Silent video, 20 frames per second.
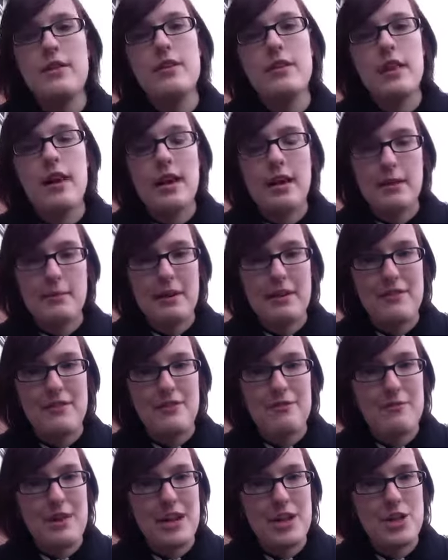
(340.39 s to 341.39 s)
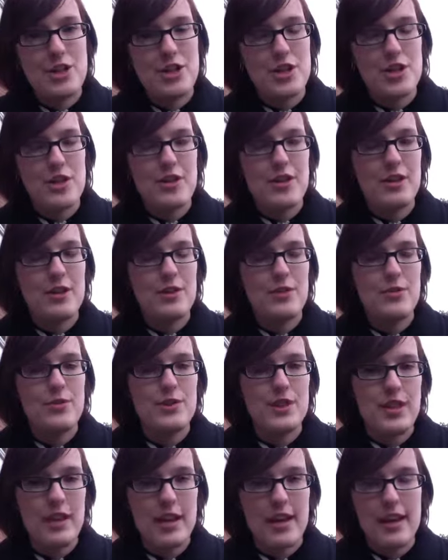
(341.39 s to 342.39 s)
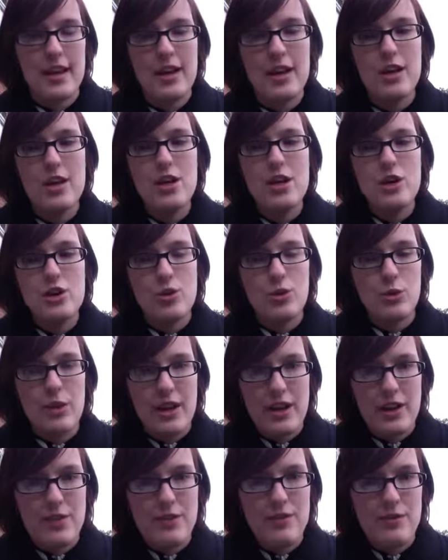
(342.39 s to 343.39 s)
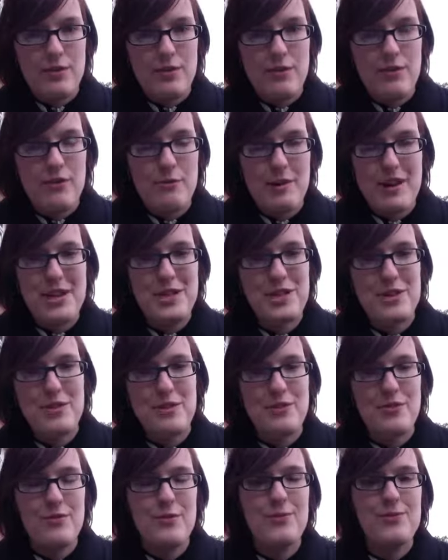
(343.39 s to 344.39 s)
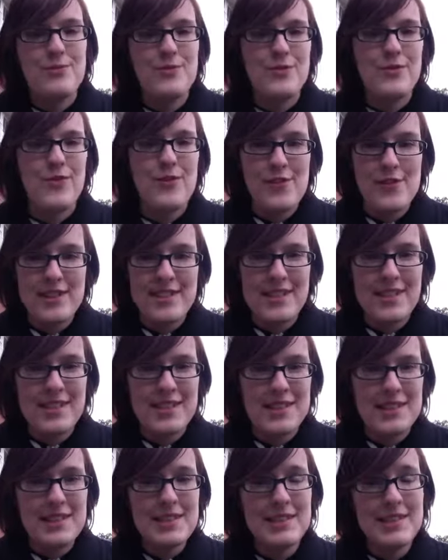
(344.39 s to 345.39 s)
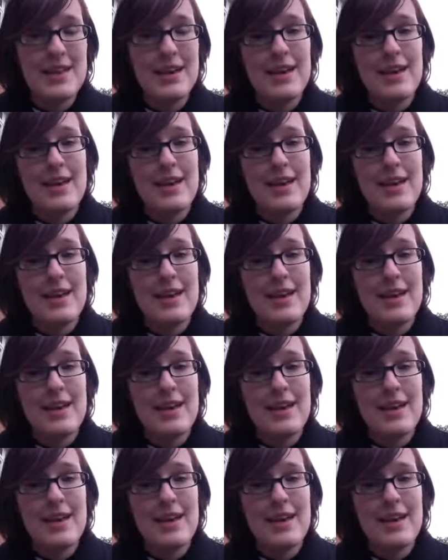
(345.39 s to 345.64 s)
learning about information and obviously talking through information for visitors.